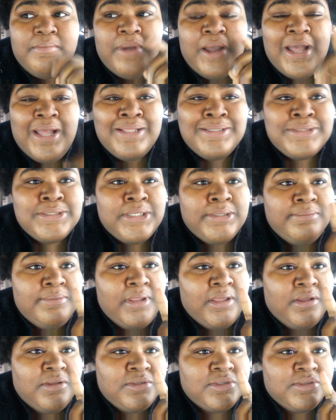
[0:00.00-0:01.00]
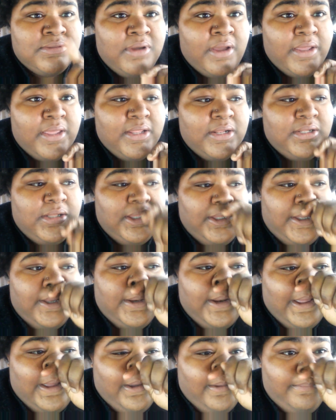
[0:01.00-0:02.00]
my aunt's up now, so I can
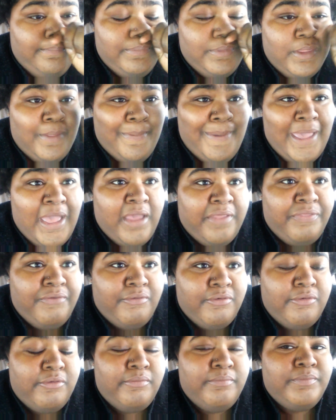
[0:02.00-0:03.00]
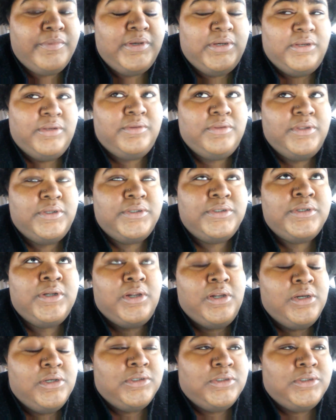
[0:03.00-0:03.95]
clean up the bathroom and the